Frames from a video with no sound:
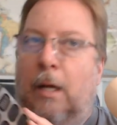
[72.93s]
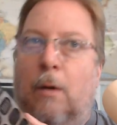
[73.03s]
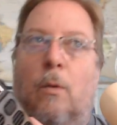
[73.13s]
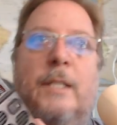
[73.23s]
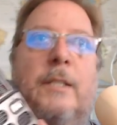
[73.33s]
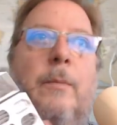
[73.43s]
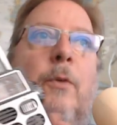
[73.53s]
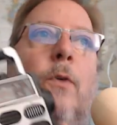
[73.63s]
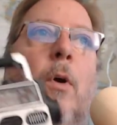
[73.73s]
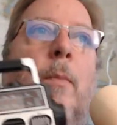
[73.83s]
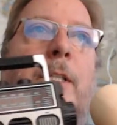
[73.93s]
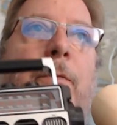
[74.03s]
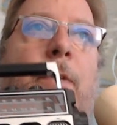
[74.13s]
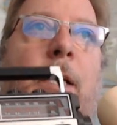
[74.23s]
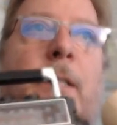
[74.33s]
What's the performance
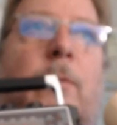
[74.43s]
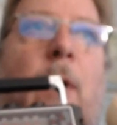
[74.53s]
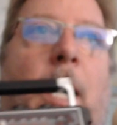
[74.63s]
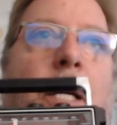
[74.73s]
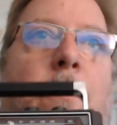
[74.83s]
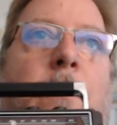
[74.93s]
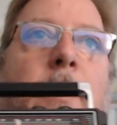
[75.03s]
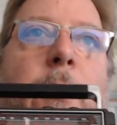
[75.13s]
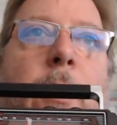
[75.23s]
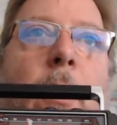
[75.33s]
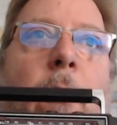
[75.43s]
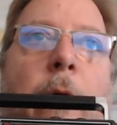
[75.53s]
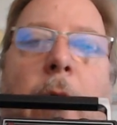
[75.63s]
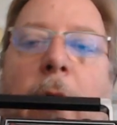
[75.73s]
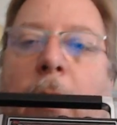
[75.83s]
of this radio? So
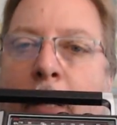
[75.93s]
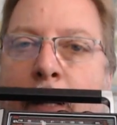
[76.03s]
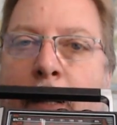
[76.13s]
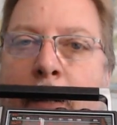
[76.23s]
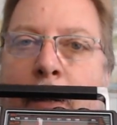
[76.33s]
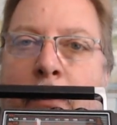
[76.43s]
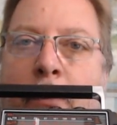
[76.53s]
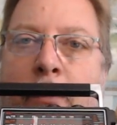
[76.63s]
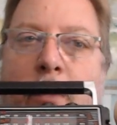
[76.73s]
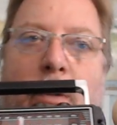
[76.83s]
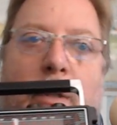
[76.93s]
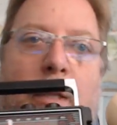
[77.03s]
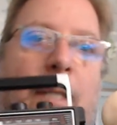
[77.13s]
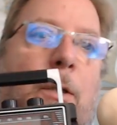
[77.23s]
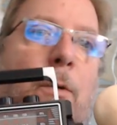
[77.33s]
um,
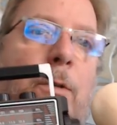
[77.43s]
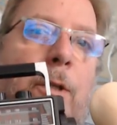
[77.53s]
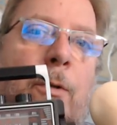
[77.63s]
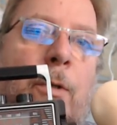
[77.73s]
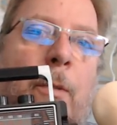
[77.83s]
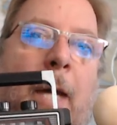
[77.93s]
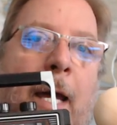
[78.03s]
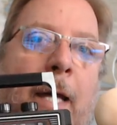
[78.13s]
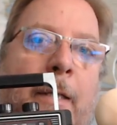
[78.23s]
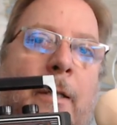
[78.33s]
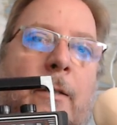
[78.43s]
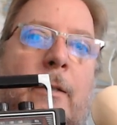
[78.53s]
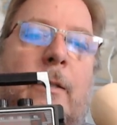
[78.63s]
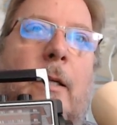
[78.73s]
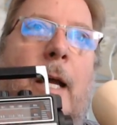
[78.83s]
let's go to the bad
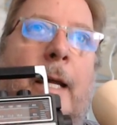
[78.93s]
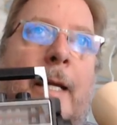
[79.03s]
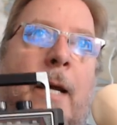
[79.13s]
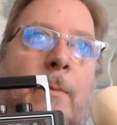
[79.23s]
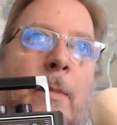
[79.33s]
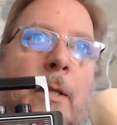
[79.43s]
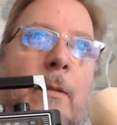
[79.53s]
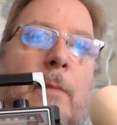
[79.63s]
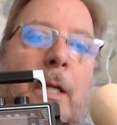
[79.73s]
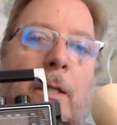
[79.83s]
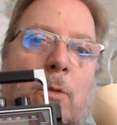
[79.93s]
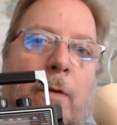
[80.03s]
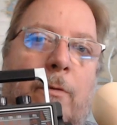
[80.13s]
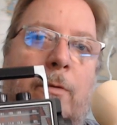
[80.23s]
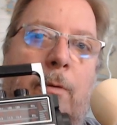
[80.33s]
AM medium
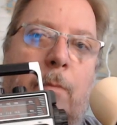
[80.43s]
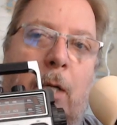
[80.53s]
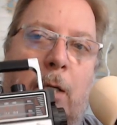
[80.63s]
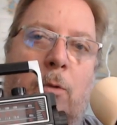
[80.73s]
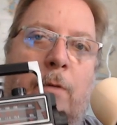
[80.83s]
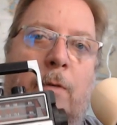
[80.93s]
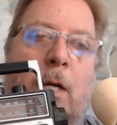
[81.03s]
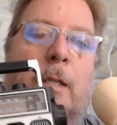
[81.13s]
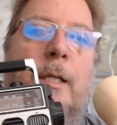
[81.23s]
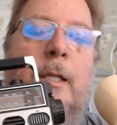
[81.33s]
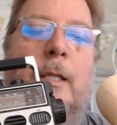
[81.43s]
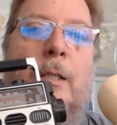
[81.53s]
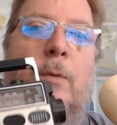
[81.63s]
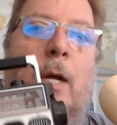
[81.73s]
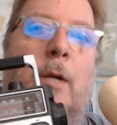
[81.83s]
wave. Medium wave on it
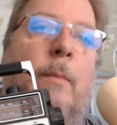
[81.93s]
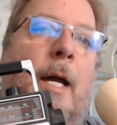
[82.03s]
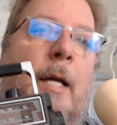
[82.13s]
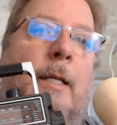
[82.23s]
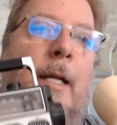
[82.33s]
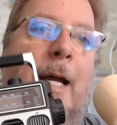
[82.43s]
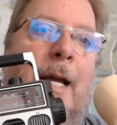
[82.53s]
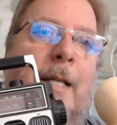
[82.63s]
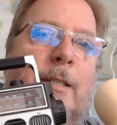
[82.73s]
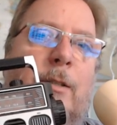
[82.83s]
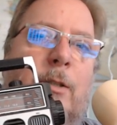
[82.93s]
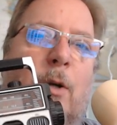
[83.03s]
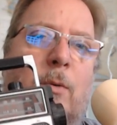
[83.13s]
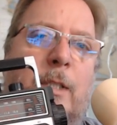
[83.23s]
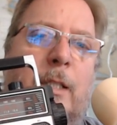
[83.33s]
is rather bad. It has
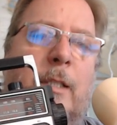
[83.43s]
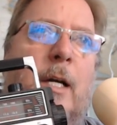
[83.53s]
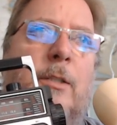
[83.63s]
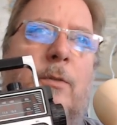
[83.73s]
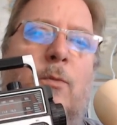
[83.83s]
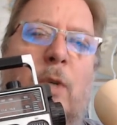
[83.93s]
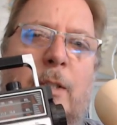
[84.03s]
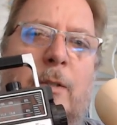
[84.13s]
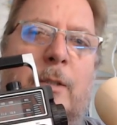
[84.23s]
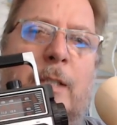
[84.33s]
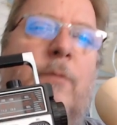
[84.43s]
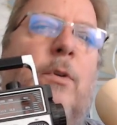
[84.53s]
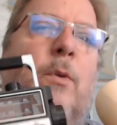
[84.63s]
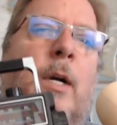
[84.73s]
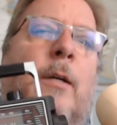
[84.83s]
tones and kinds of whistles
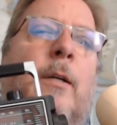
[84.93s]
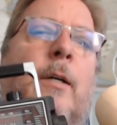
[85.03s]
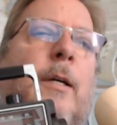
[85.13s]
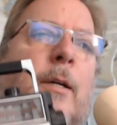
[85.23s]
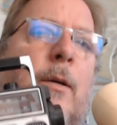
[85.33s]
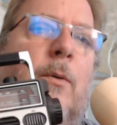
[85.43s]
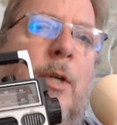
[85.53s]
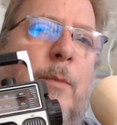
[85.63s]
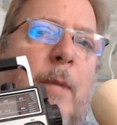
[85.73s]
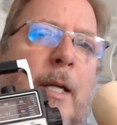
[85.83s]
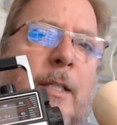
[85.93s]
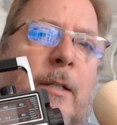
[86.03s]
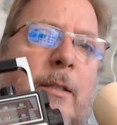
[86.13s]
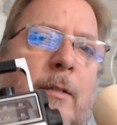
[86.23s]
everywhere, which makes it